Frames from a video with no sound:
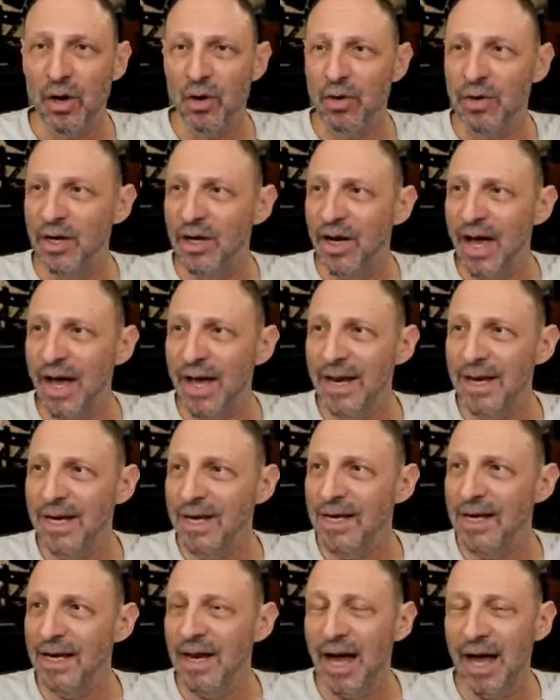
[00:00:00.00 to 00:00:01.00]

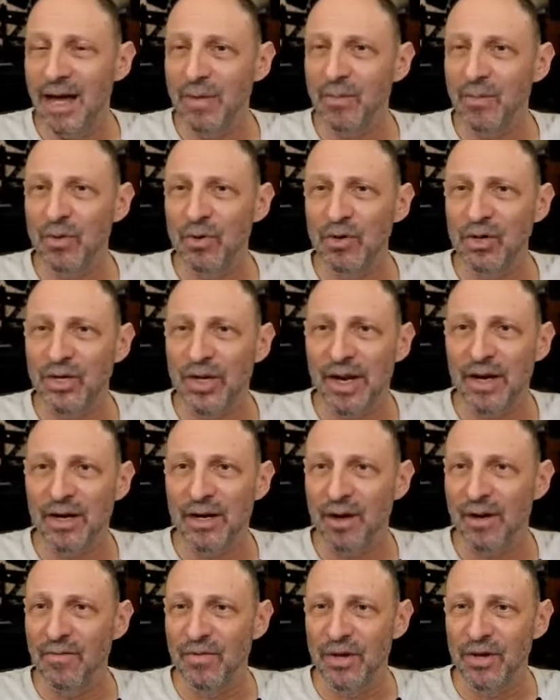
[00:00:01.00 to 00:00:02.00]
99%
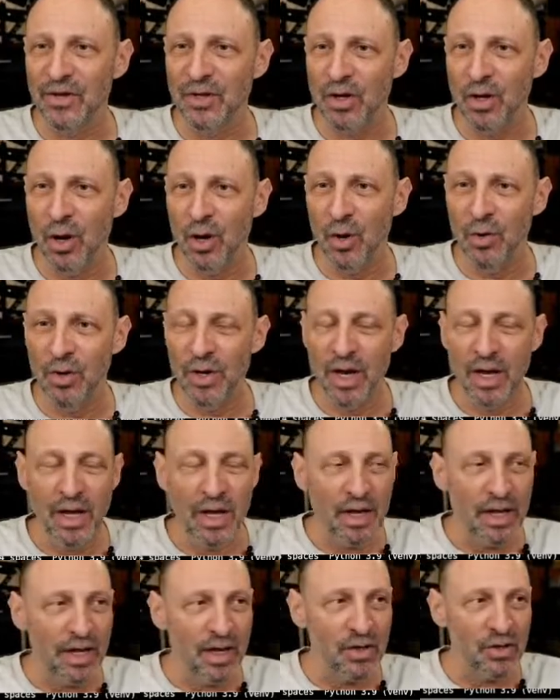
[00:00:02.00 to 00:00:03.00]
of this code,
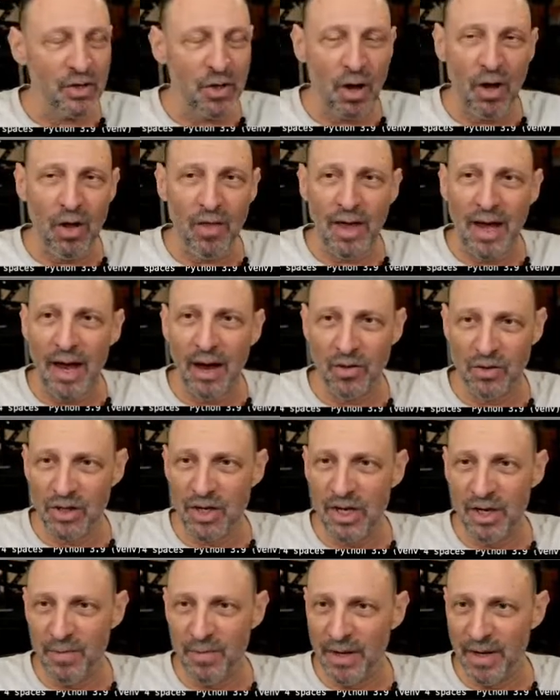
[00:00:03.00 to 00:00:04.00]
is all the housekeeping.